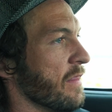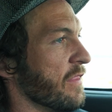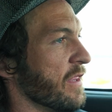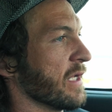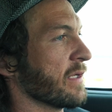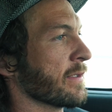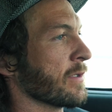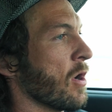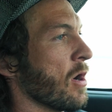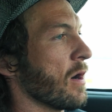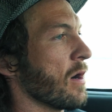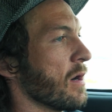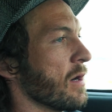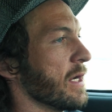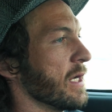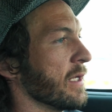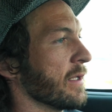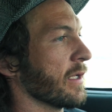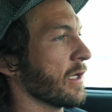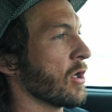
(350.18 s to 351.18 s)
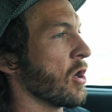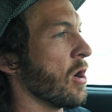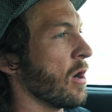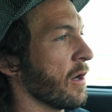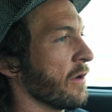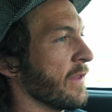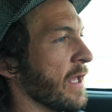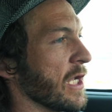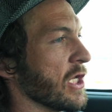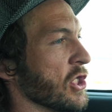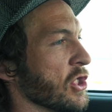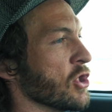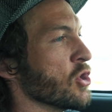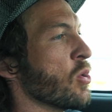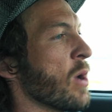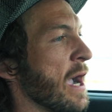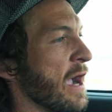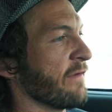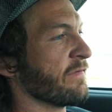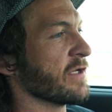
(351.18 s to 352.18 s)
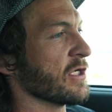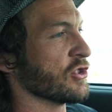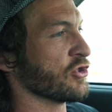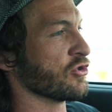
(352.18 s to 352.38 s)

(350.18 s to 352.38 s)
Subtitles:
This car is a car that you have to